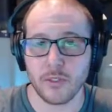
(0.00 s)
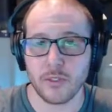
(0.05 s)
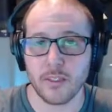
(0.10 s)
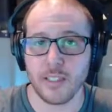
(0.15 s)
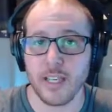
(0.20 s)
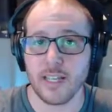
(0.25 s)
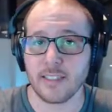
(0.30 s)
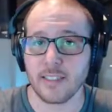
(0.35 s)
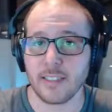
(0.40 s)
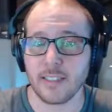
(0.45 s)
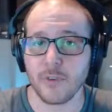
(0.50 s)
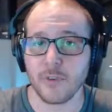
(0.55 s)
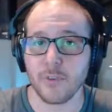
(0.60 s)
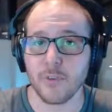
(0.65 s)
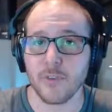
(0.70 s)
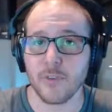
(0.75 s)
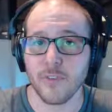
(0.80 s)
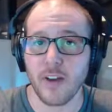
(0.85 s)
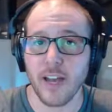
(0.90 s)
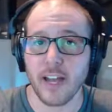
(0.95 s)
That's going to
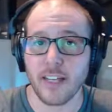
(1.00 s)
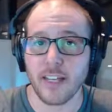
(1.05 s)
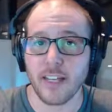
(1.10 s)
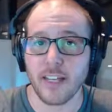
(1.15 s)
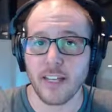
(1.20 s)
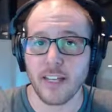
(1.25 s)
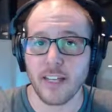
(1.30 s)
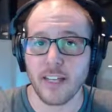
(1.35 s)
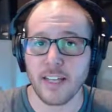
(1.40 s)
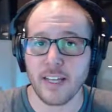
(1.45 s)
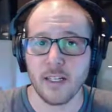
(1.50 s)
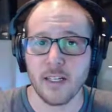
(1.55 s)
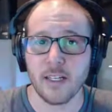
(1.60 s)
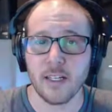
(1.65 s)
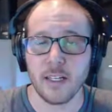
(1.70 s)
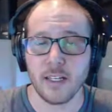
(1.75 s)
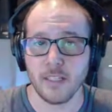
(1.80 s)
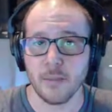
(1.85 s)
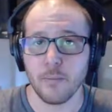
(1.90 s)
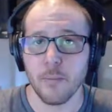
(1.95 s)
provide you
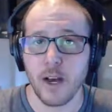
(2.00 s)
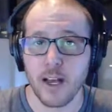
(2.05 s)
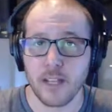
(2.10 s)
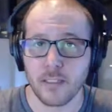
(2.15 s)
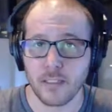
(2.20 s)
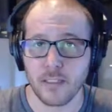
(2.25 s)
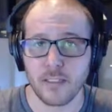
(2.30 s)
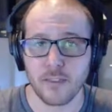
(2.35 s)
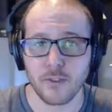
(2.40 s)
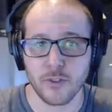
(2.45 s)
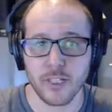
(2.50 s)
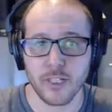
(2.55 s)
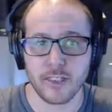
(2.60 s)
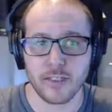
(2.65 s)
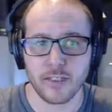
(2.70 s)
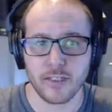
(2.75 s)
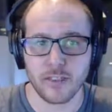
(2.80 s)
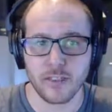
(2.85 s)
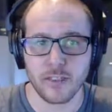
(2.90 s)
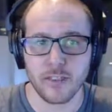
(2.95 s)
a deposit
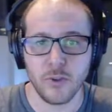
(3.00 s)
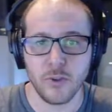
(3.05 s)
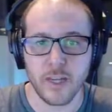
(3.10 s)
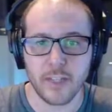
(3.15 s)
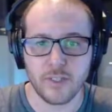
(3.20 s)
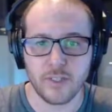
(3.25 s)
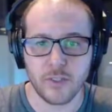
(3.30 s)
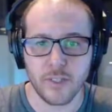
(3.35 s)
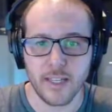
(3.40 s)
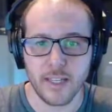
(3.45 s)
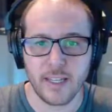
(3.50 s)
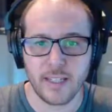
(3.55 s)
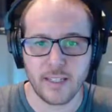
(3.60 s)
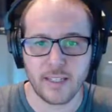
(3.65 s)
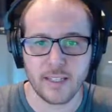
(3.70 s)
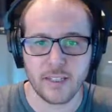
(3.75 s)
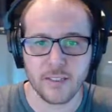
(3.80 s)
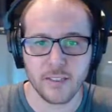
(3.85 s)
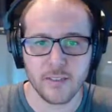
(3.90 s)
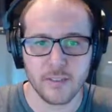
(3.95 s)
address. You enter that
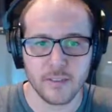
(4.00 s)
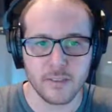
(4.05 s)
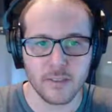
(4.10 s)
here.